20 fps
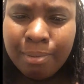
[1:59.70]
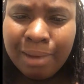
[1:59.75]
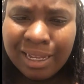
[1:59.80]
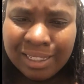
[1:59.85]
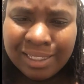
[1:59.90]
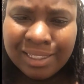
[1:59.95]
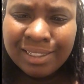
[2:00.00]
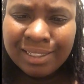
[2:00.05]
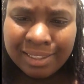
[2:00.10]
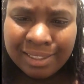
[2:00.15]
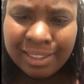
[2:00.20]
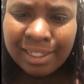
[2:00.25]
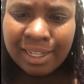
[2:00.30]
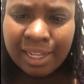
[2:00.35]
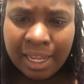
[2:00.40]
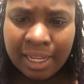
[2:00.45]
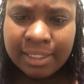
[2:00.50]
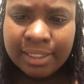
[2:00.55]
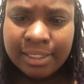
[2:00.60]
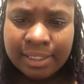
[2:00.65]

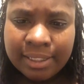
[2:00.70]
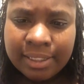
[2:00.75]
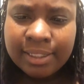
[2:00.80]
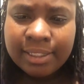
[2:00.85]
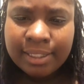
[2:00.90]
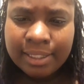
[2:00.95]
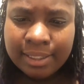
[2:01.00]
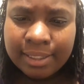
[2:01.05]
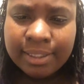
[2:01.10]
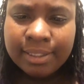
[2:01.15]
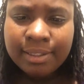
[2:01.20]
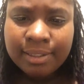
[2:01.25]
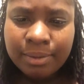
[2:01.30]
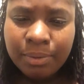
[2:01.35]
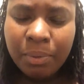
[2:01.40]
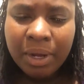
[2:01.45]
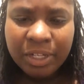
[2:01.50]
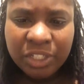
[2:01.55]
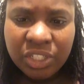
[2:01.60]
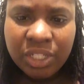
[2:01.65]
sister-locked sister
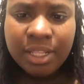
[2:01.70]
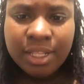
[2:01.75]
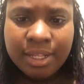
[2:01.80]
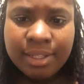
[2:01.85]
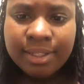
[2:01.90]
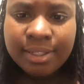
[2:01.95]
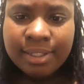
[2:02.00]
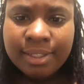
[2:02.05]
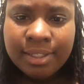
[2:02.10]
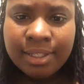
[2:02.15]
watching this